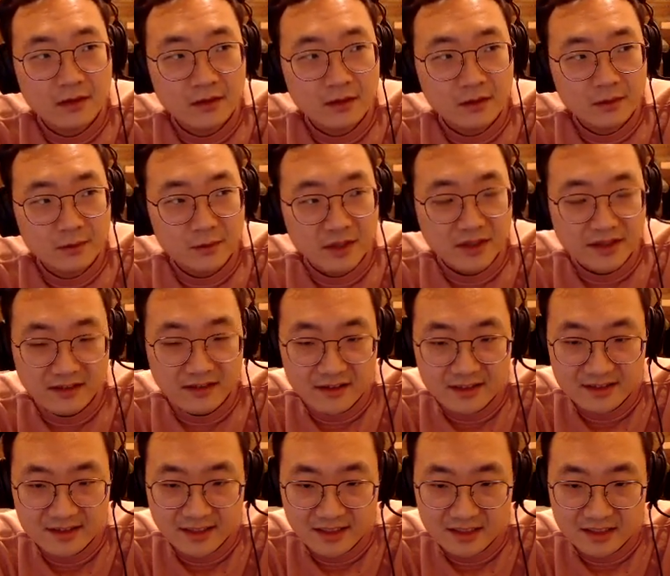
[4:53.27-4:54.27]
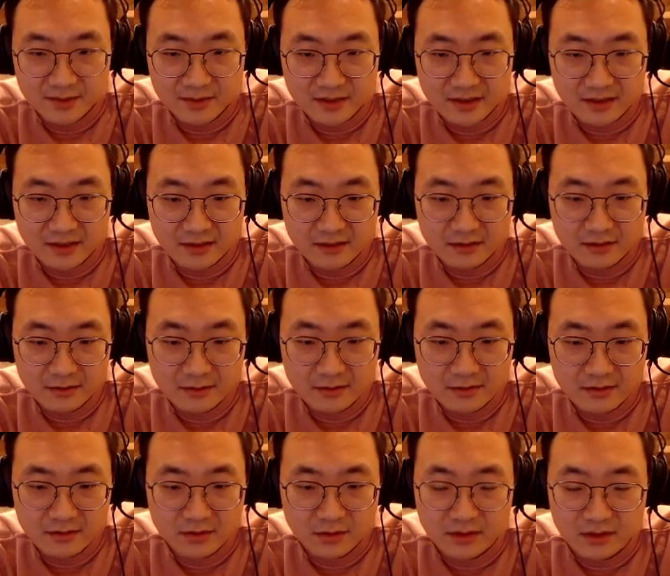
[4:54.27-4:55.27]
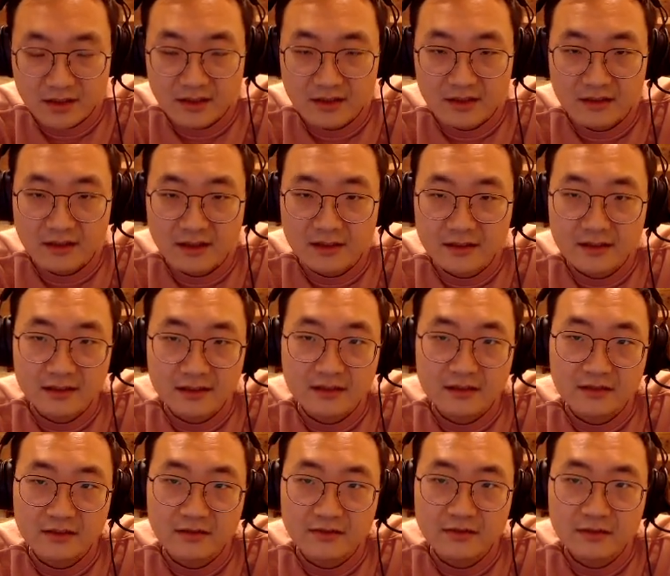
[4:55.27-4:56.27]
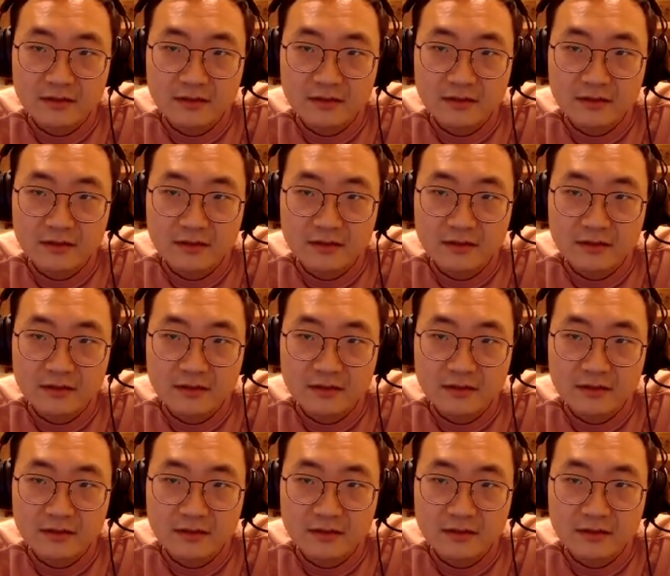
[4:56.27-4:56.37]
But then this takes me to another idea of,